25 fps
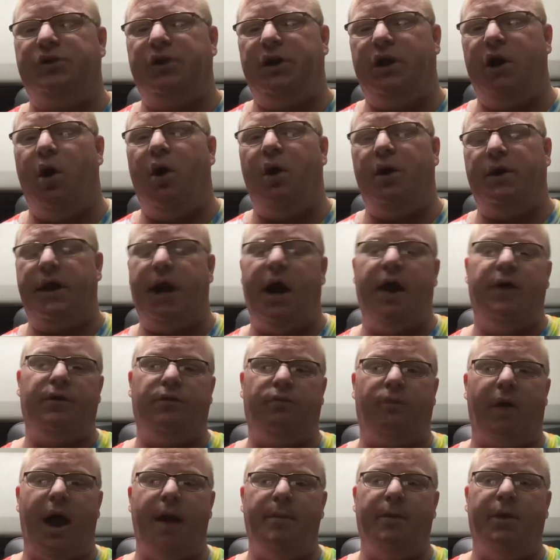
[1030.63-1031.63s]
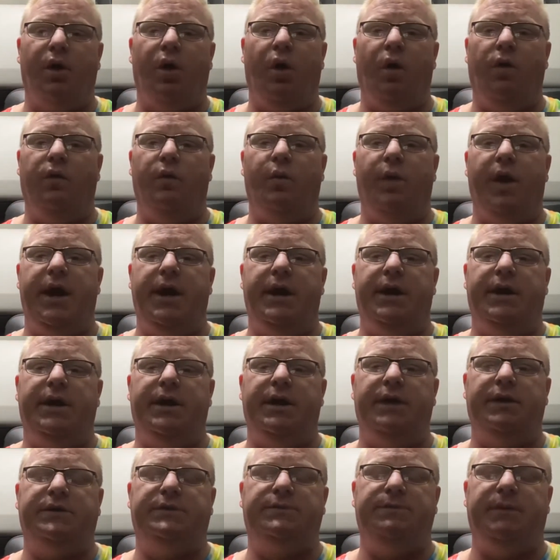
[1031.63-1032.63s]
going down the rabbit hole the way it
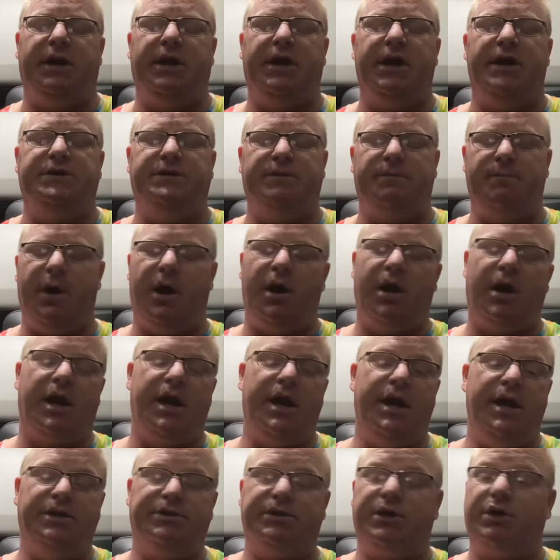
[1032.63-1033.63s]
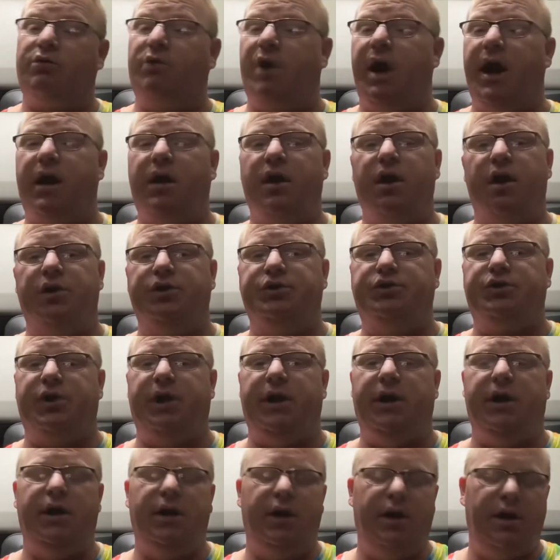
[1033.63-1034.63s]
is, because America is a great country.